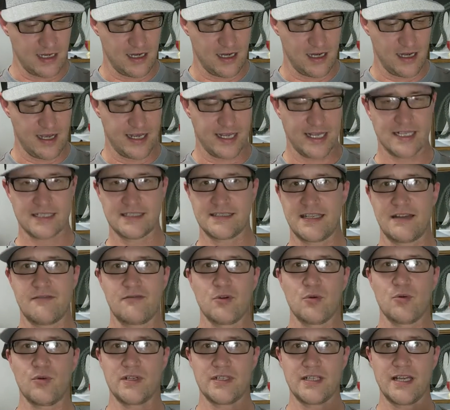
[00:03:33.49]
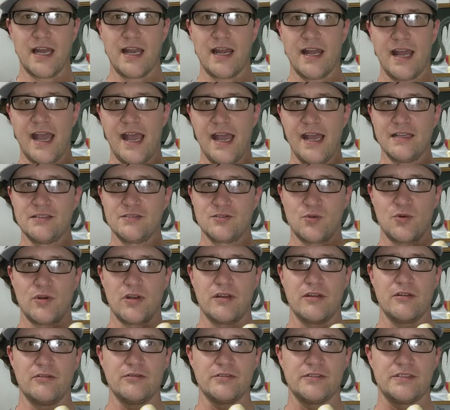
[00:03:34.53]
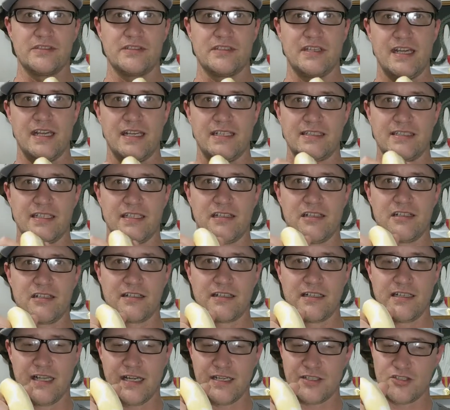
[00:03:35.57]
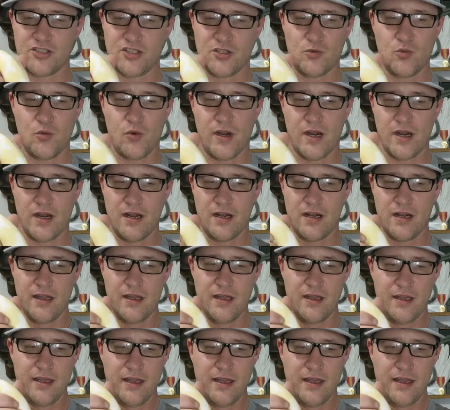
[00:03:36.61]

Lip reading: I guess everyone kind of has one of those snakes in their collection where